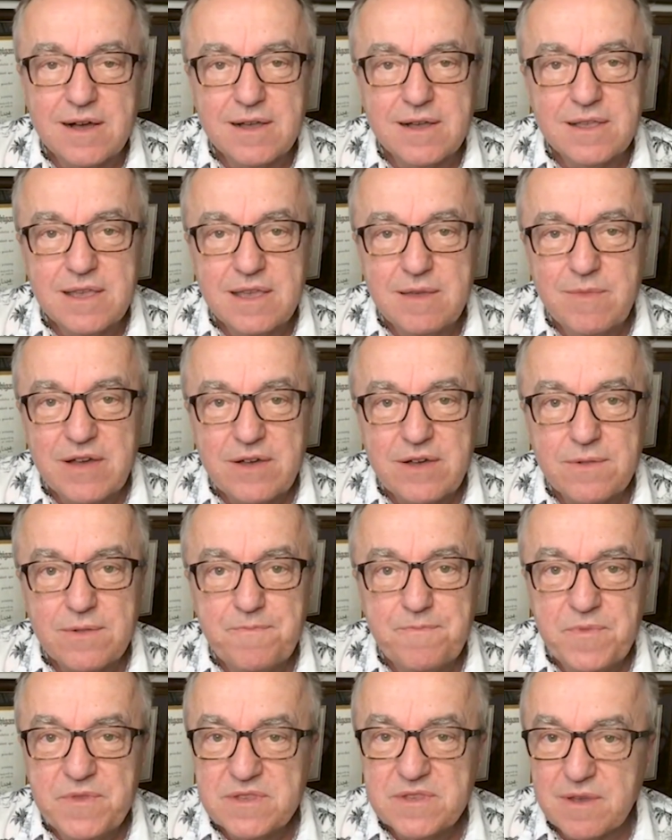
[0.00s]
Email
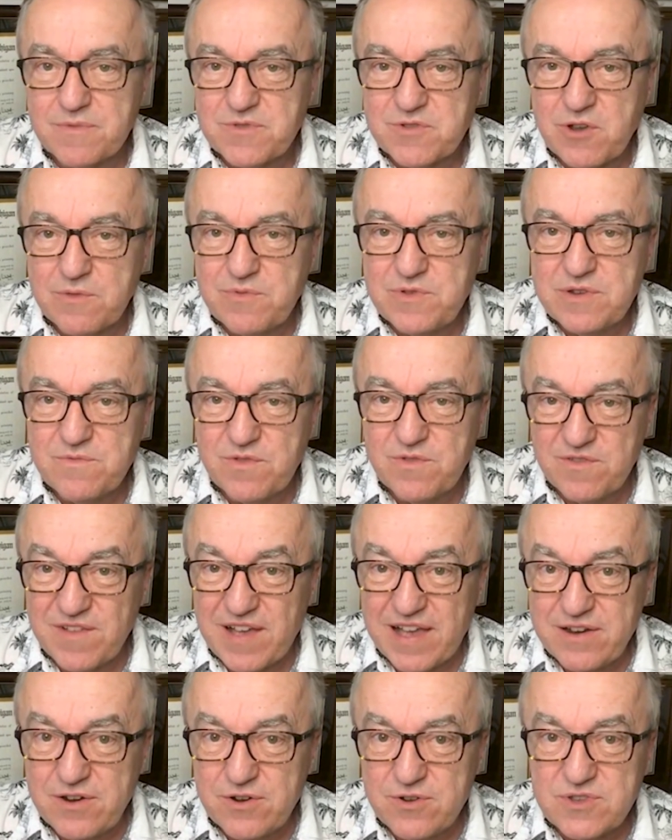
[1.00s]
subscription
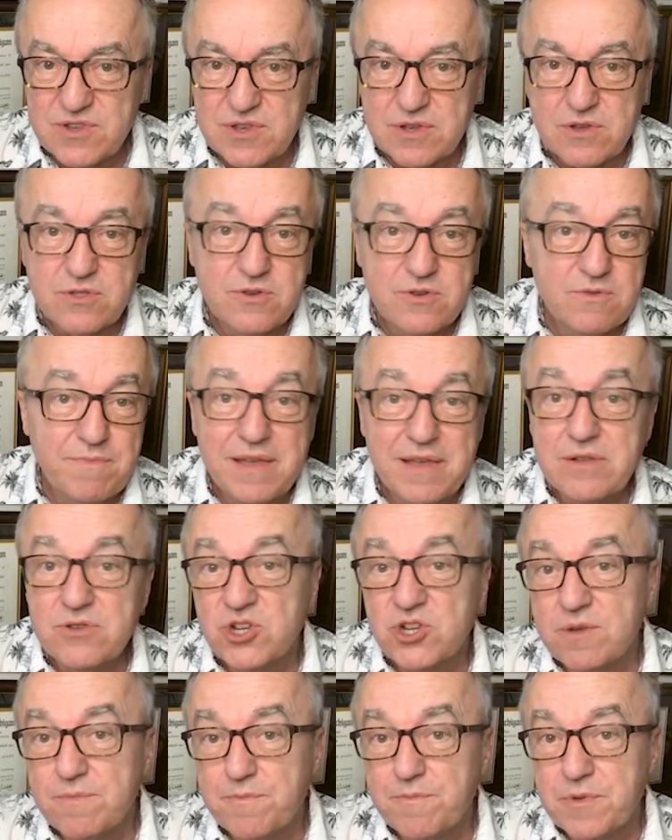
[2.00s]
providers include
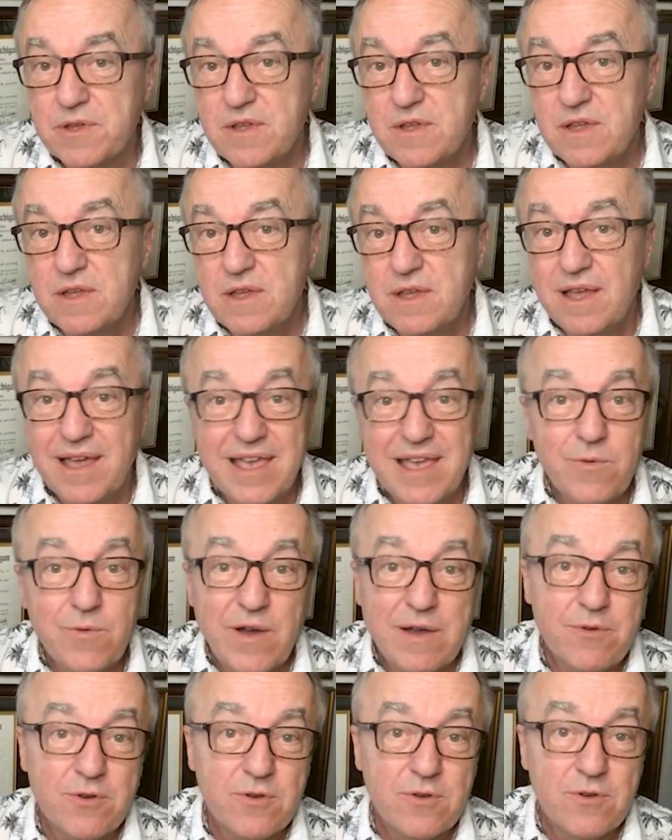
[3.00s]
MailChimp,
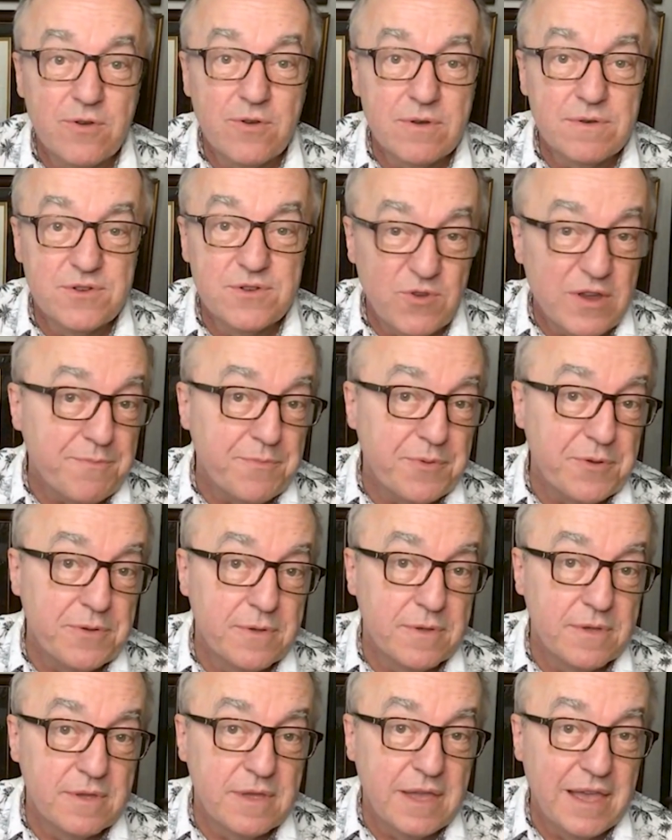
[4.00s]
Aweber, Drip,
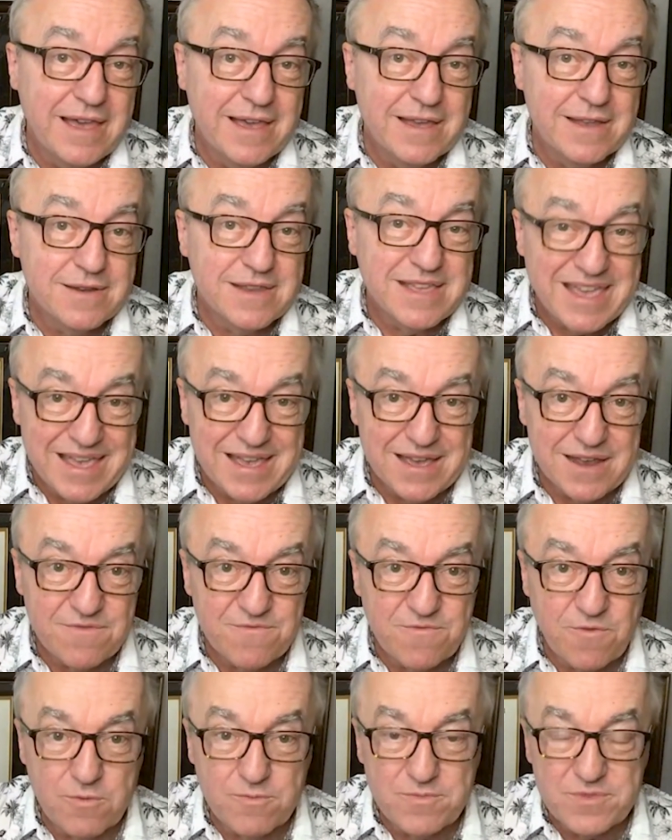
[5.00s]
and Kit,
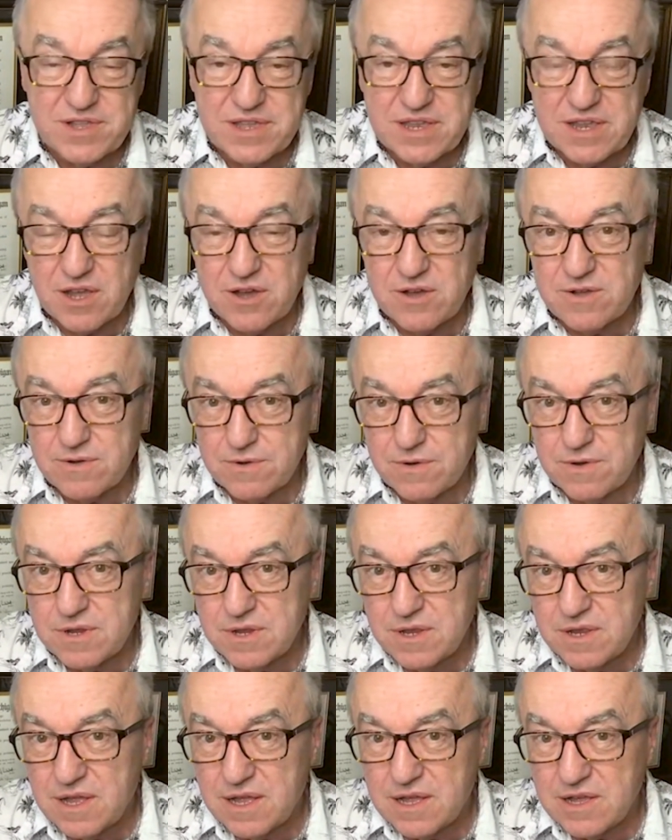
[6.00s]
formerly called
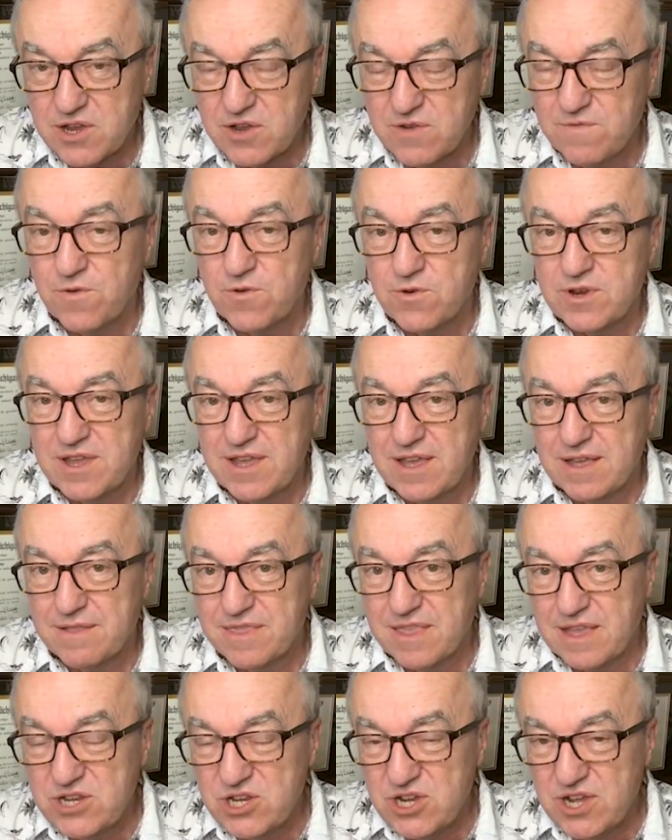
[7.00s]
ConvertKit.
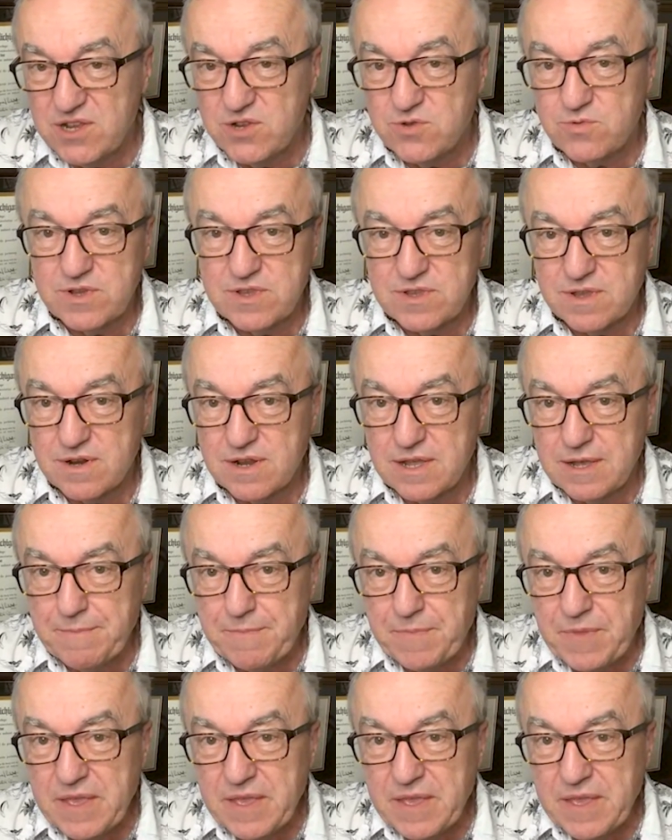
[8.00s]
They changed recently.